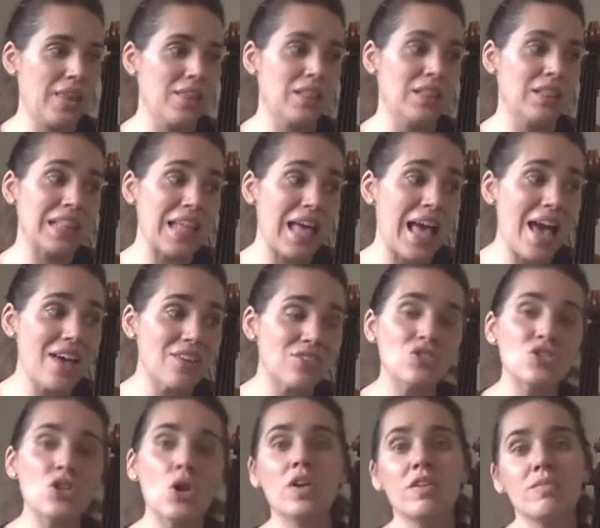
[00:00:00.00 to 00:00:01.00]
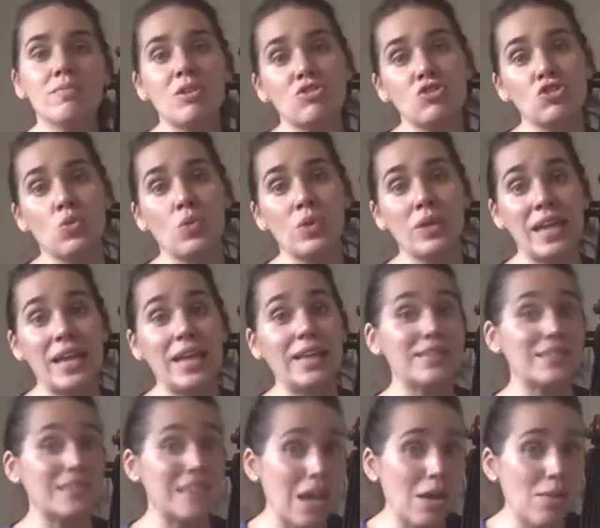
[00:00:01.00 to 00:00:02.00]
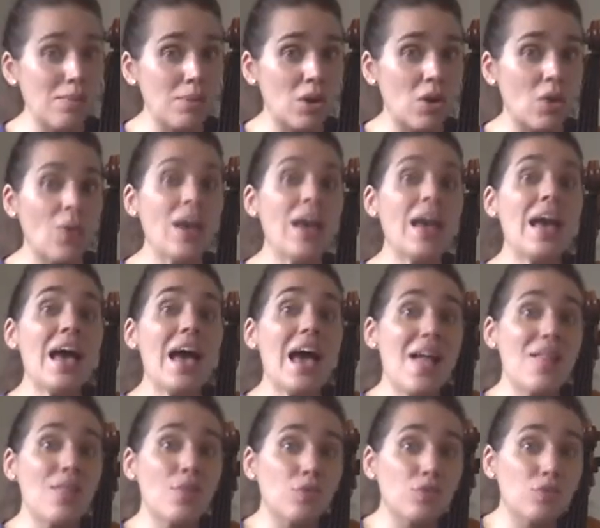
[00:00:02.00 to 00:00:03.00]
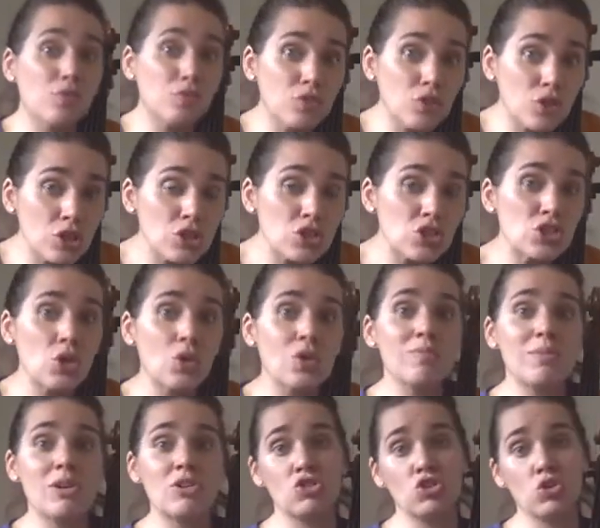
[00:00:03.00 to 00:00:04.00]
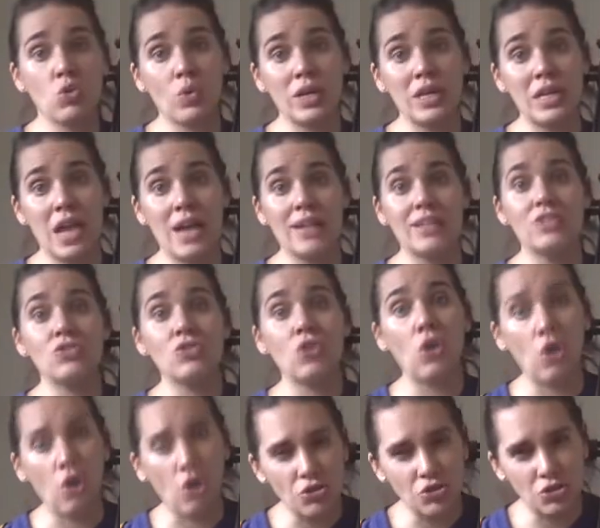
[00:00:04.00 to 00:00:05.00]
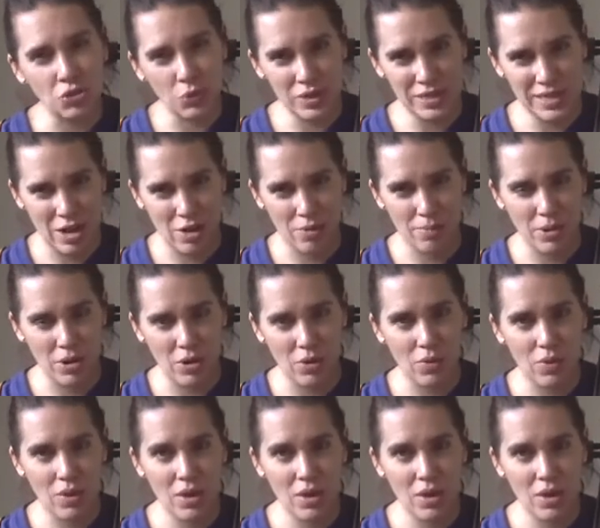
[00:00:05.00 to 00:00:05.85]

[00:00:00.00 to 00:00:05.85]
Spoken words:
The last note of measure 28 is a down bow, and the first note of measure 29 is also a down bow.